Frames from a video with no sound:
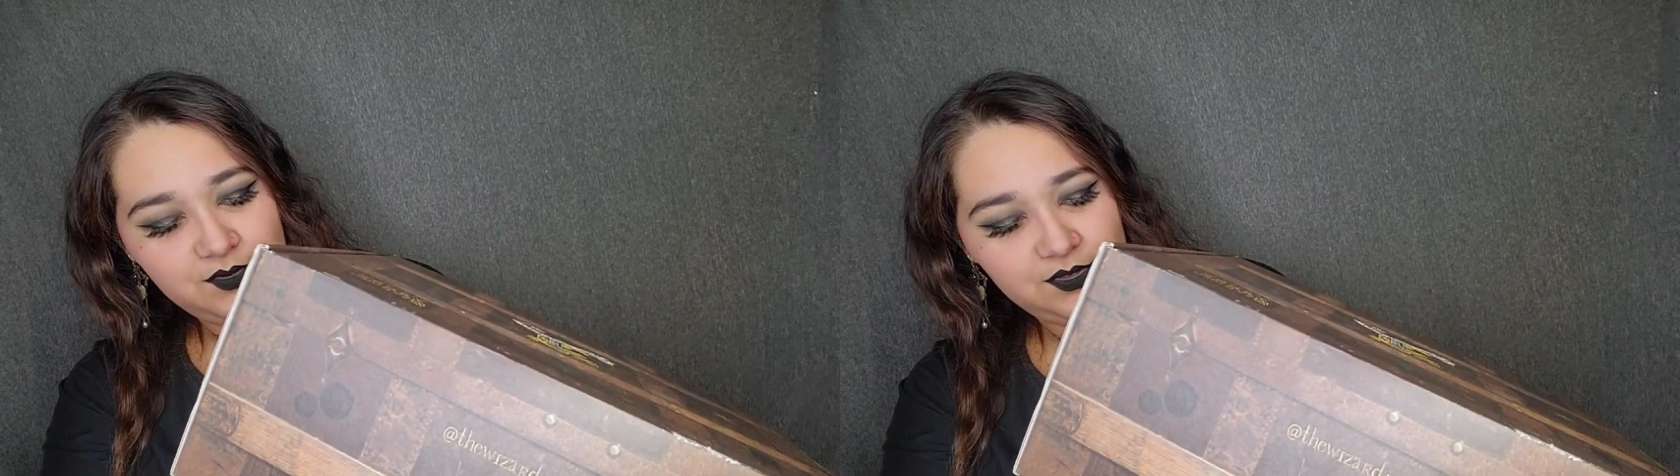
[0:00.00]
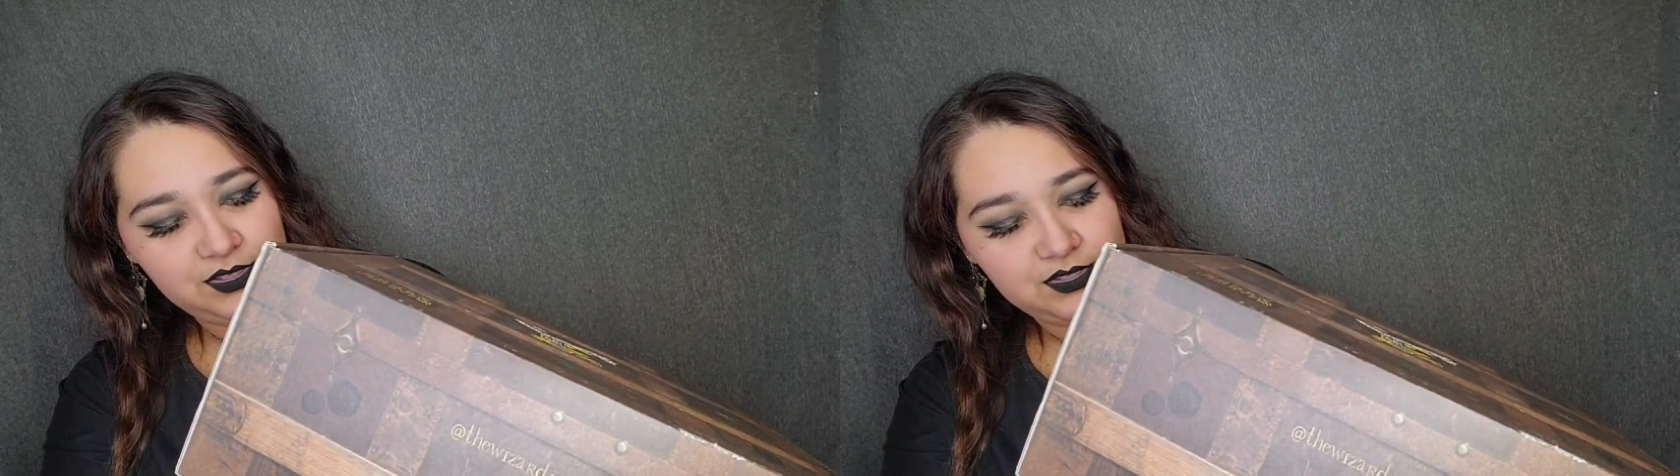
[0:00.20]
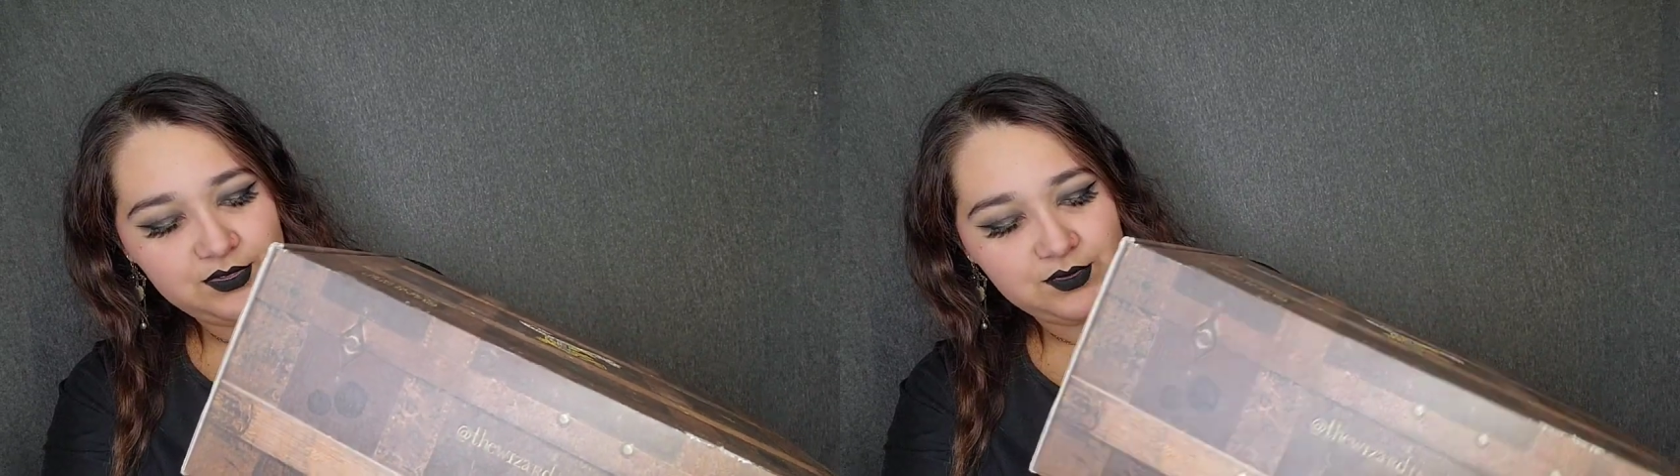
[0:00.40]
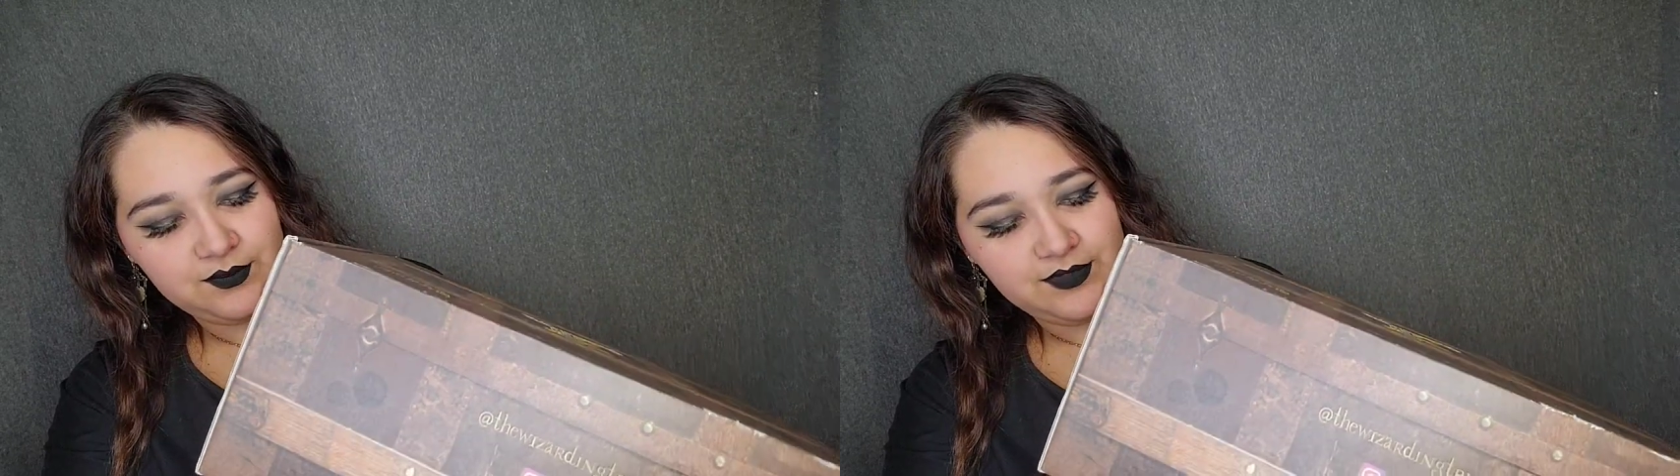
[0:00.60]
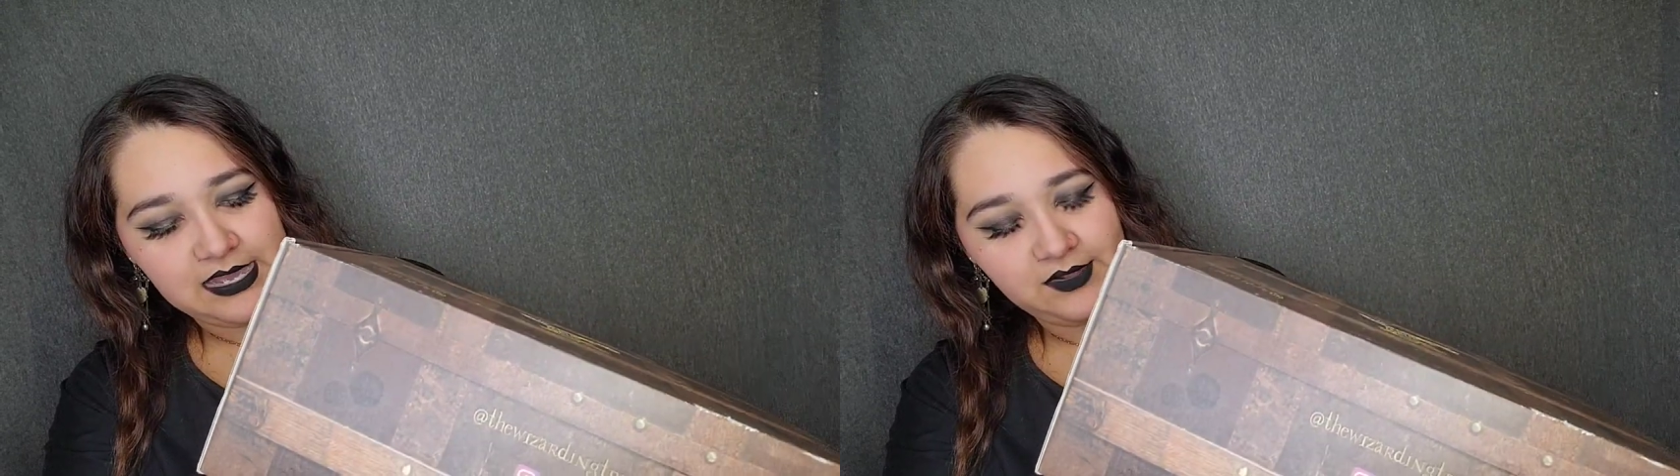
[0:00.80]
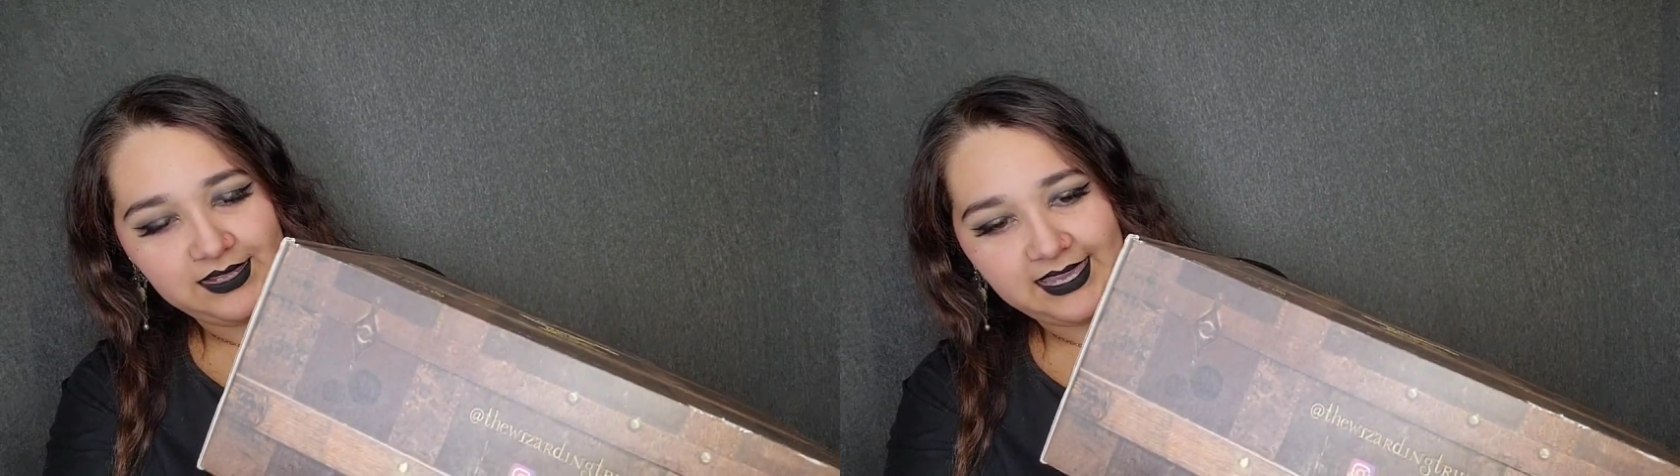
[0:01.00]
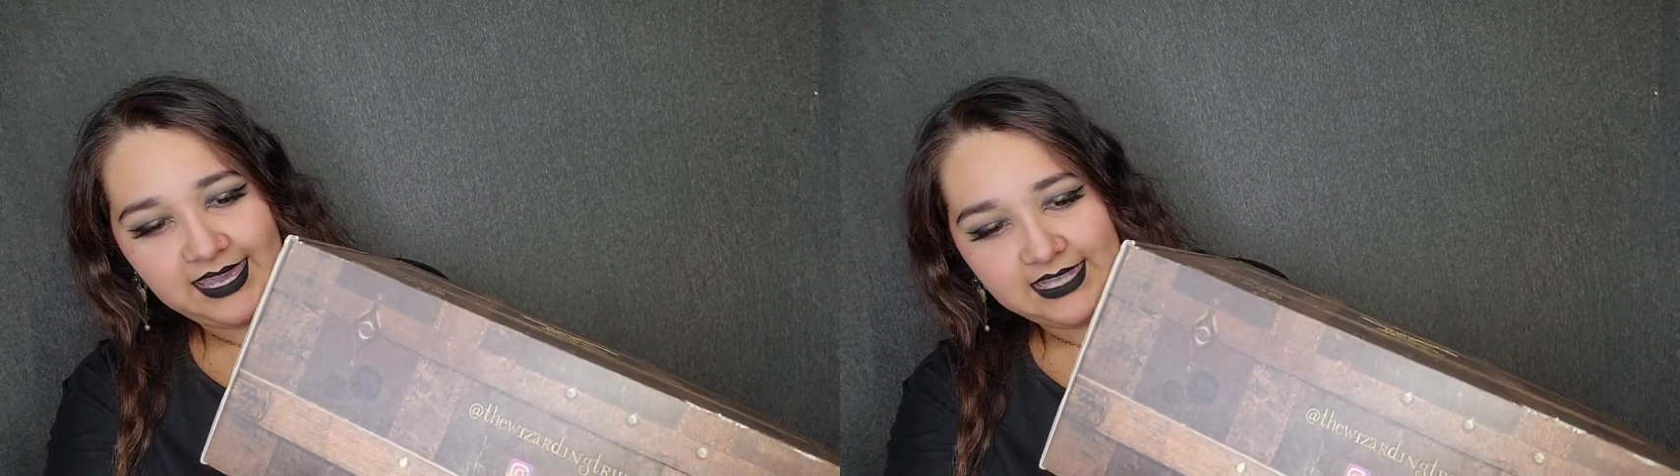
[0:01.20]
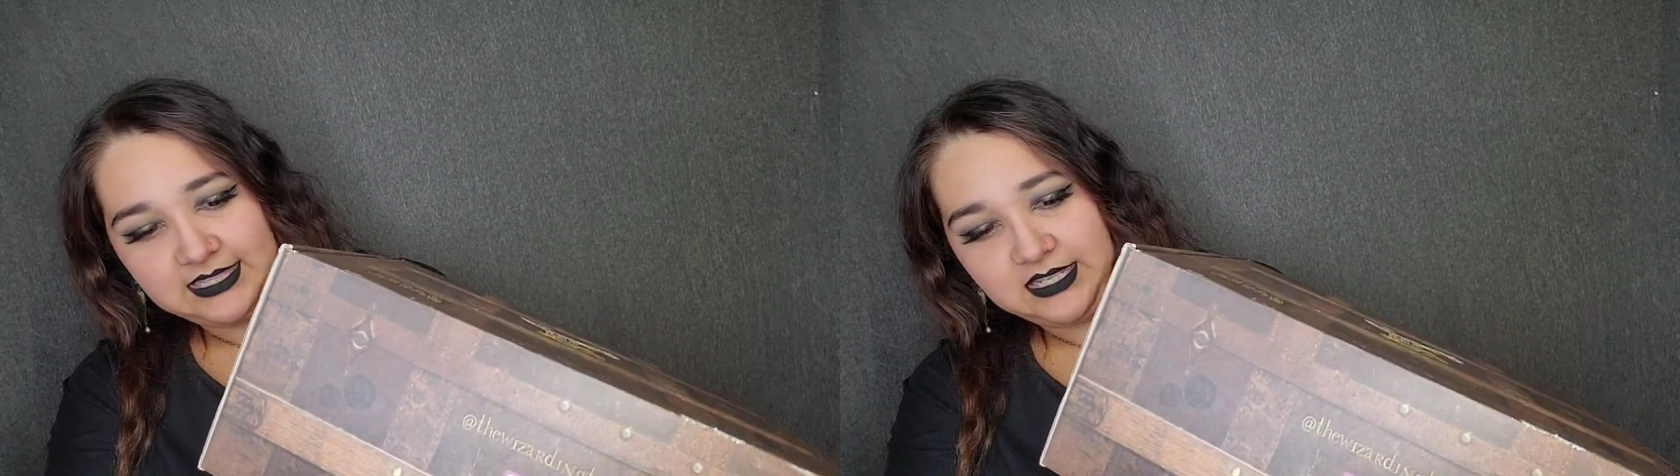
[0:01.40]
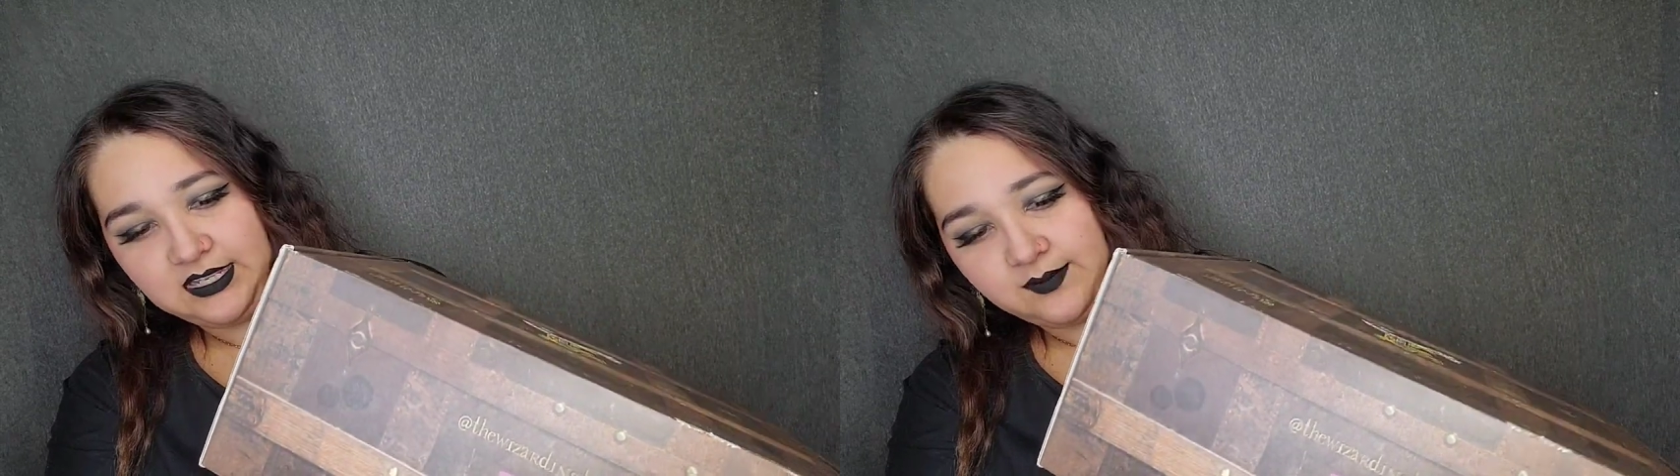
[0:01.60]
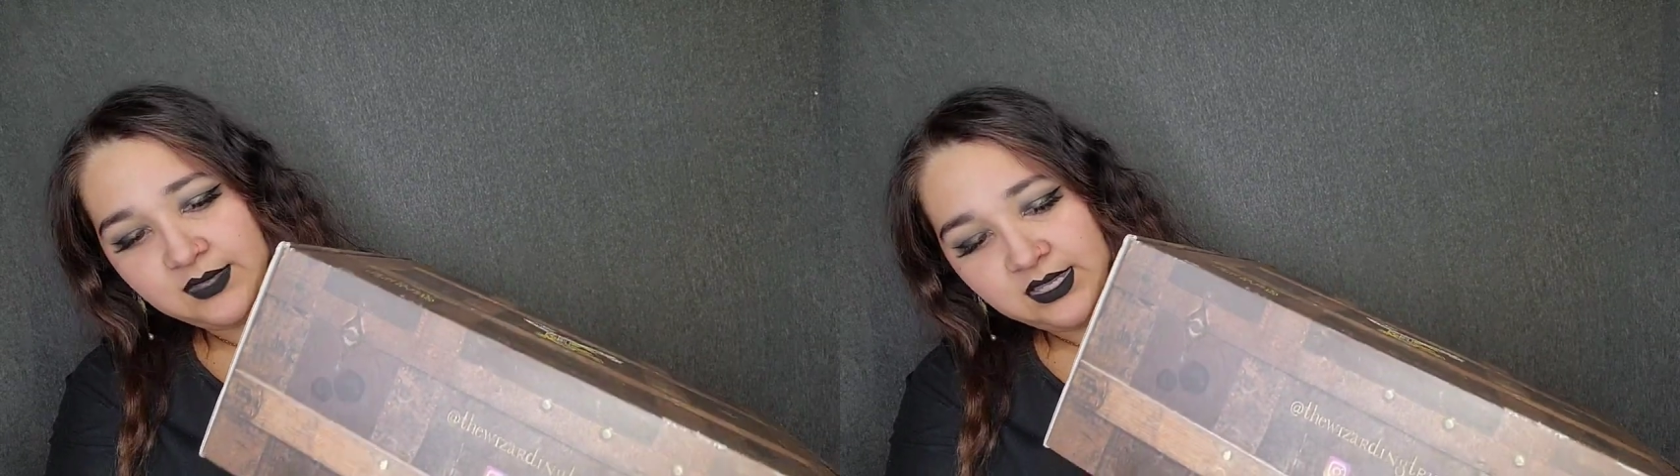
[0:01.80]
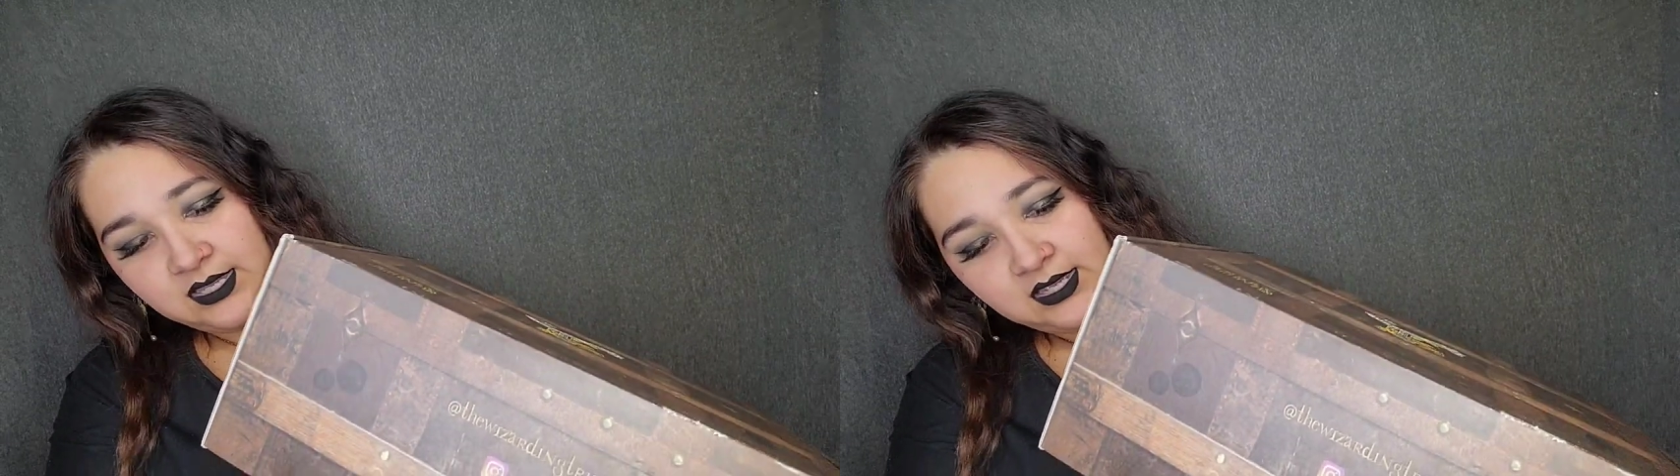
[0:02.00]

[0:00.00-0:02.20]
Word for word: Oh, cute. Vile Incantum.